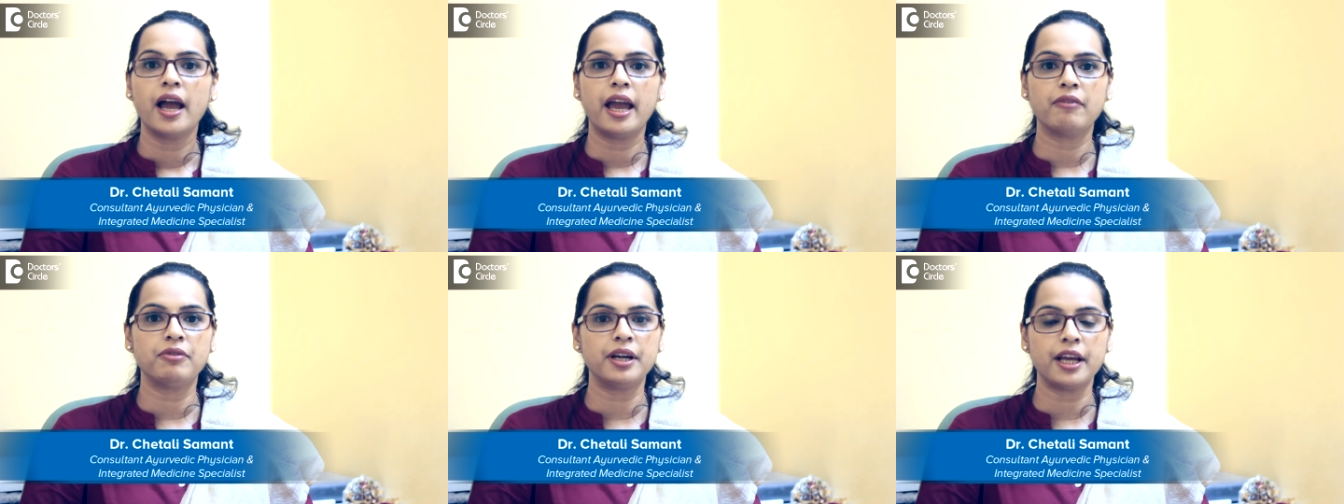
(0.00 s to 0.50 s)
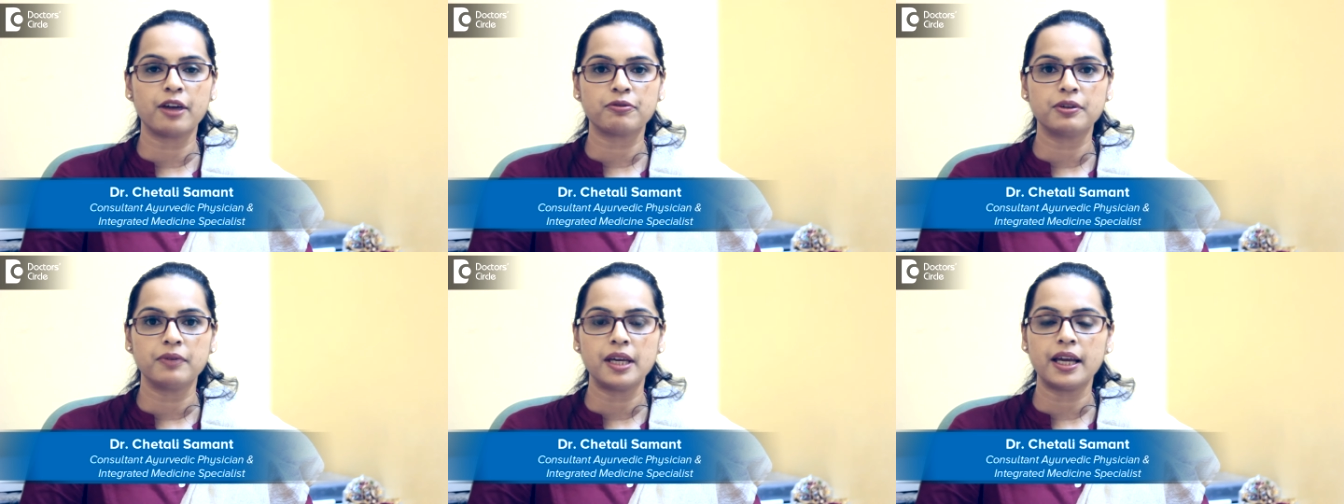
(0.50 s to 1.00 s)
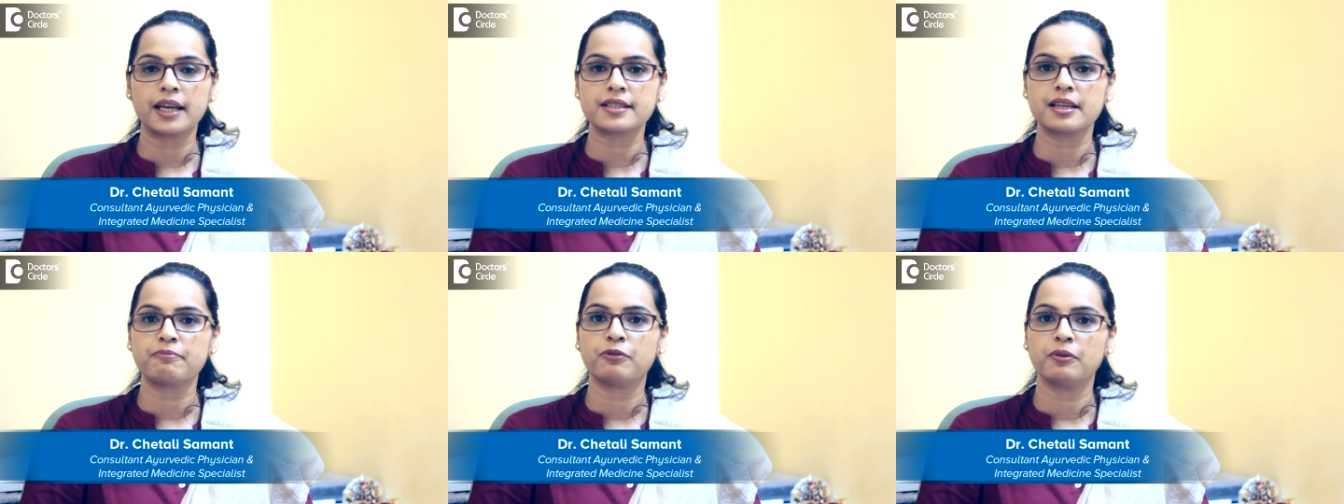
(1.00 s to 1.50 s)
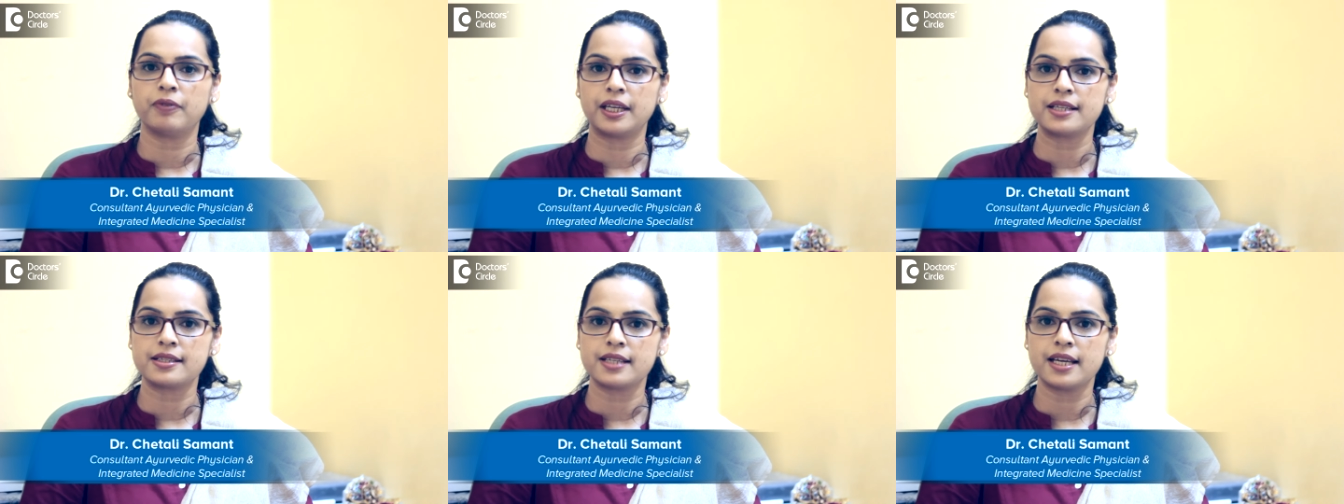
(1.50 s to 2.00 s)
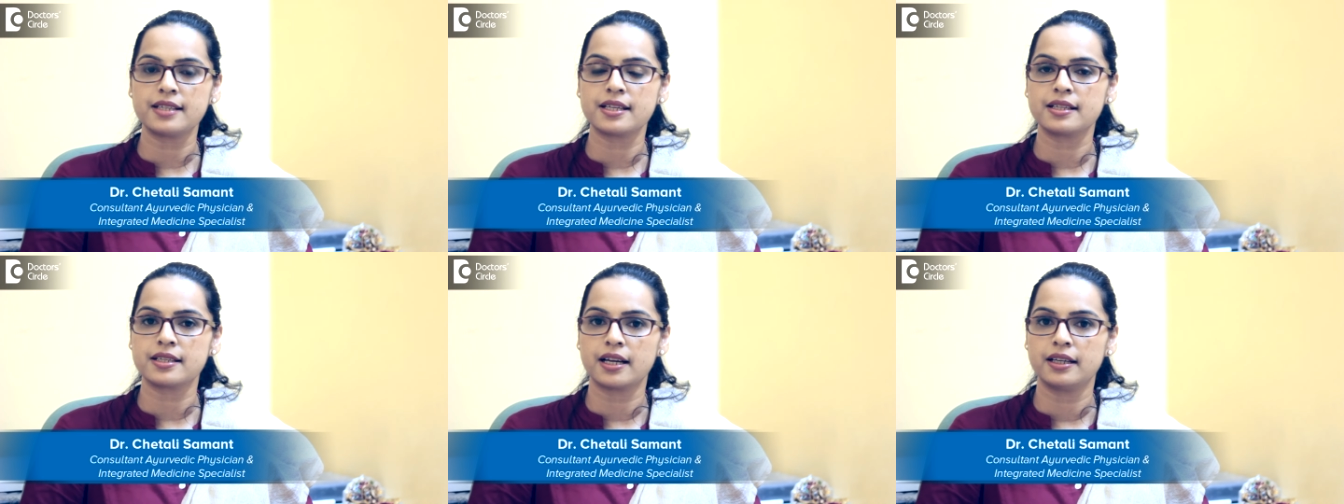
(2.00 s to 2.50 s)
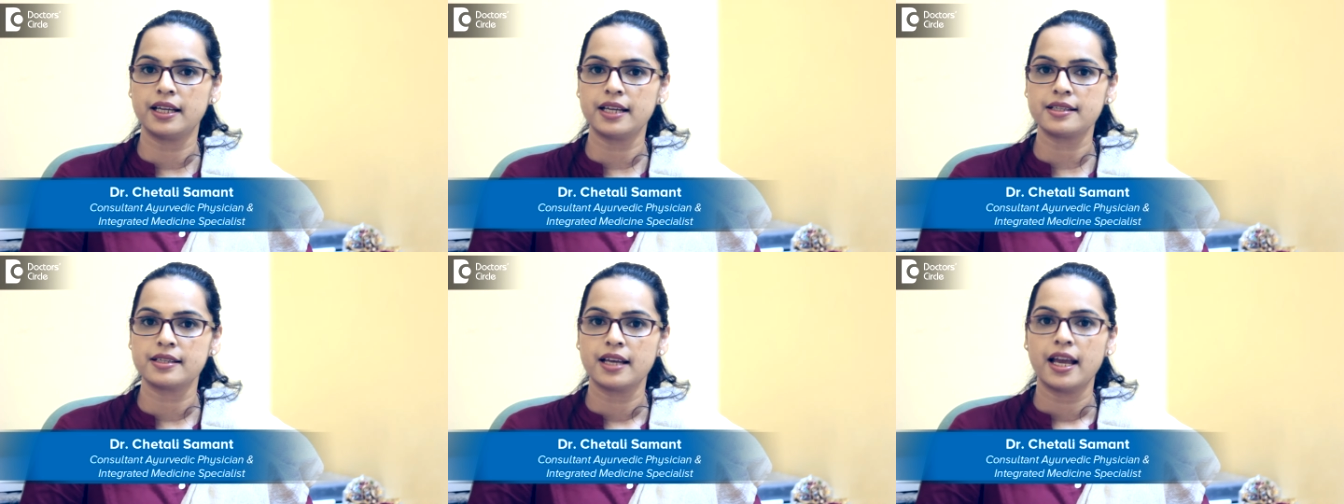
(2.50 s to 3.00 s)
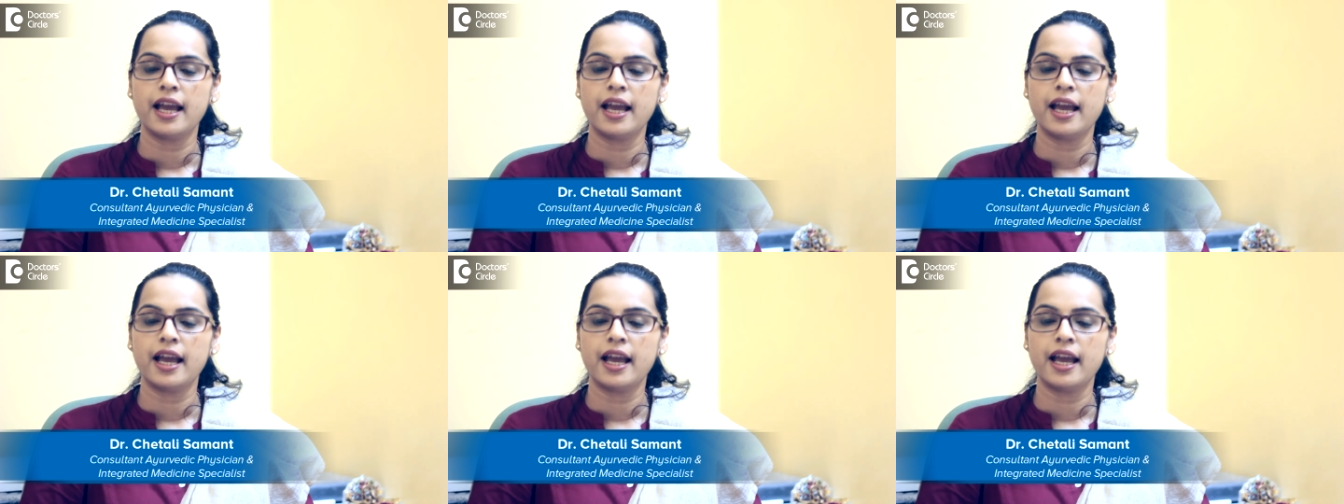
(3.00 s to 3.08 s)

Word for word: every day of the week except for Wednesdays and Sundays,